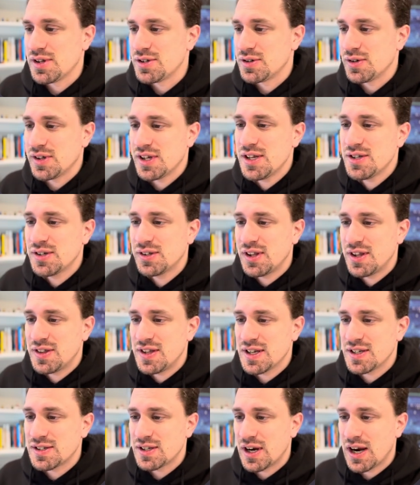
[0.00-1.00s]
So these are the
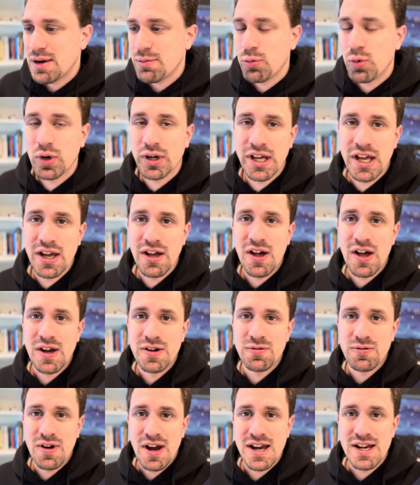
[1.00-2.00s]
things that I'm working on
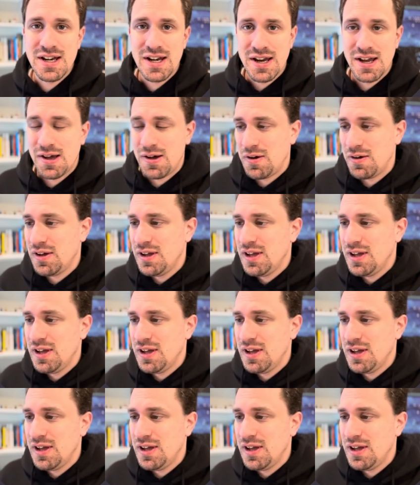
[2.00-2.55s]
right now.